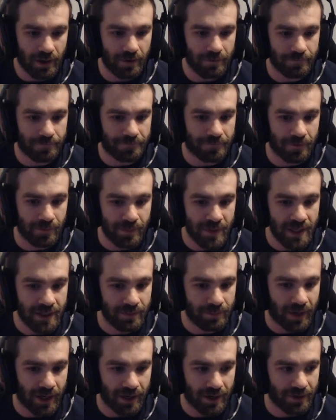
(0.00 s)
for me,
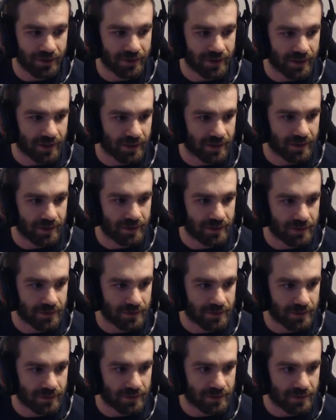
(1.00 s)
my other
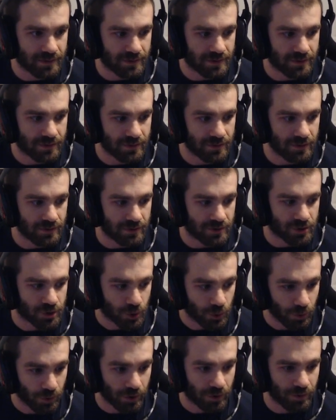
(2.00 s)

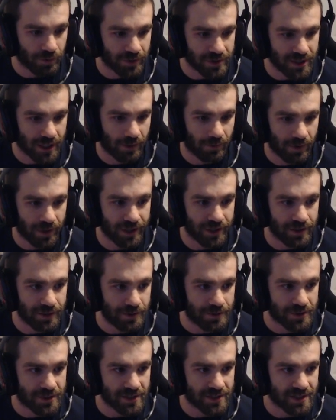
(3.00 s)
tool was, I want to
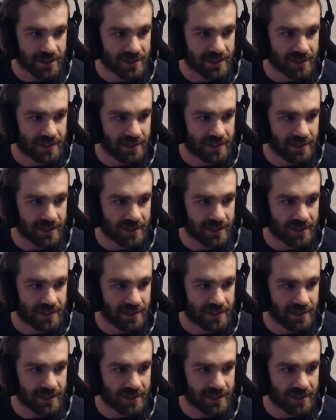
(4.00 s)
use this as an